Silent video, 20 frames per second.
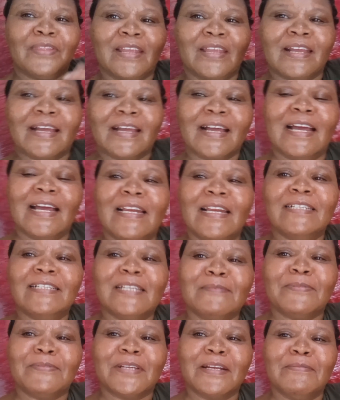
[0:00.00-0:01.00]
Kindly
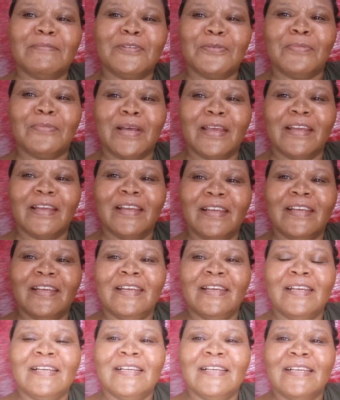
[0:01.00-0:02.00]
subscribe to my
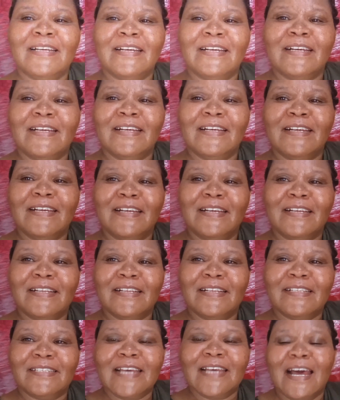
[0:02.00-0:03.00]

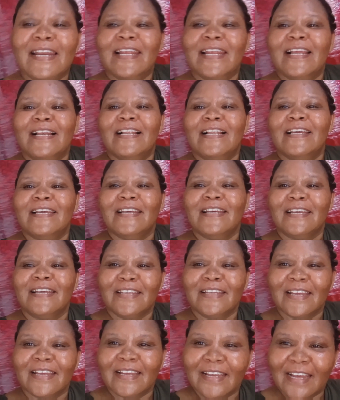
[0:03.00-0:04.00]
channel.
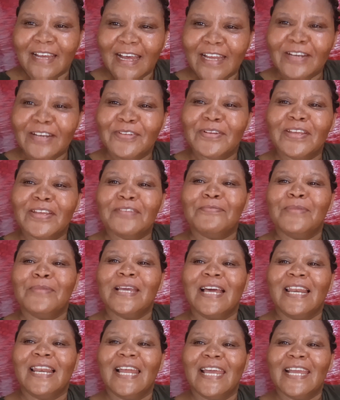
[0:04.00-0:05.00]
and you give me
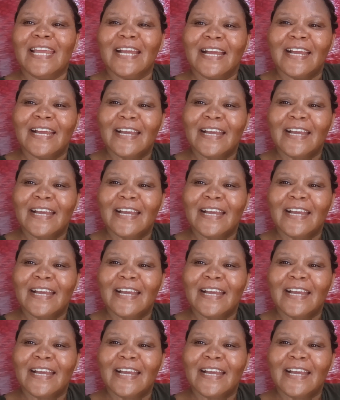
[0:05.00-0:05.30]
a like